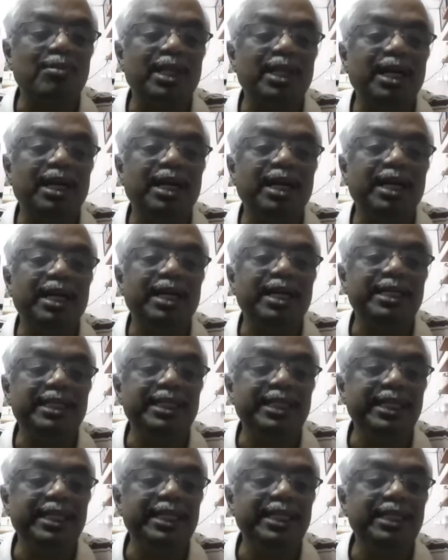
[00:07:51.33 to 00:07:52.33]

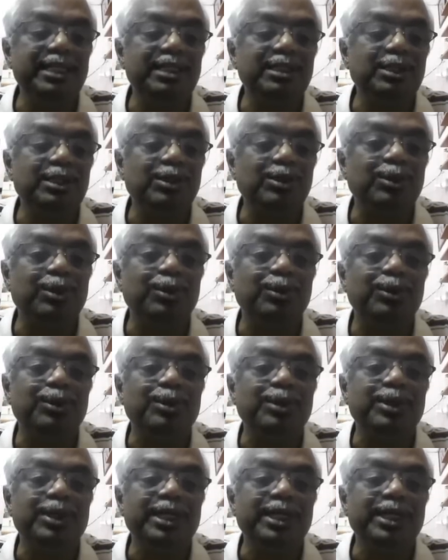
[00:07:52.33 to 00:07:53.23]
E2